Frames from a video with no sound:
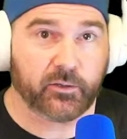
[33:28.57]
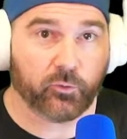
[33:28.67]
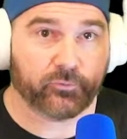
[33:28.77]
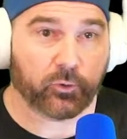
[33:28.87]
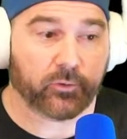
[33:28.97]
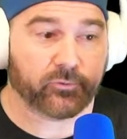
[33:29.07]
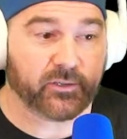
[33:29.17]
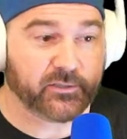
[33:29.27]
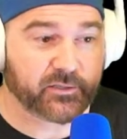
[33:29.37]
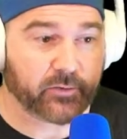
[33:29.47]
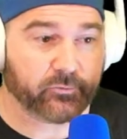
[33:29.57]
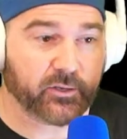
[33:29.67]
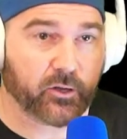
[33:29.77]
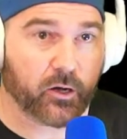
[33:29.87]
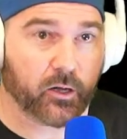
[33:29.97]
for a free discovery
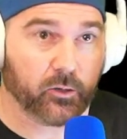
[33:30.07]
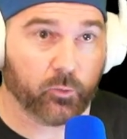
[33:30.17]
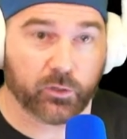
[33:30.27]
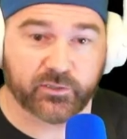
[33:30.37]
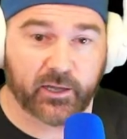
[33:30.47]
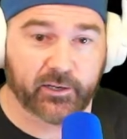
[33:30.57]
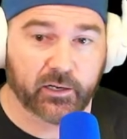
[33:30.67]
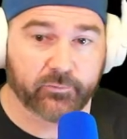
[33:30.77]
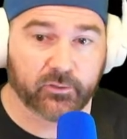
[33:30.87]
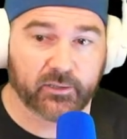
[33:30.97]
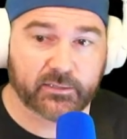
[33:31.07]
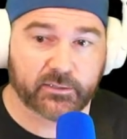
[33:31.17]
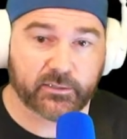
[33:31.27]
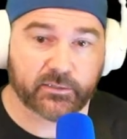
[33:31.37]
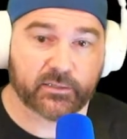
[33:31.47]
call or signing up for
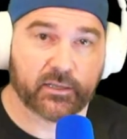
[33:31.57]
lessons,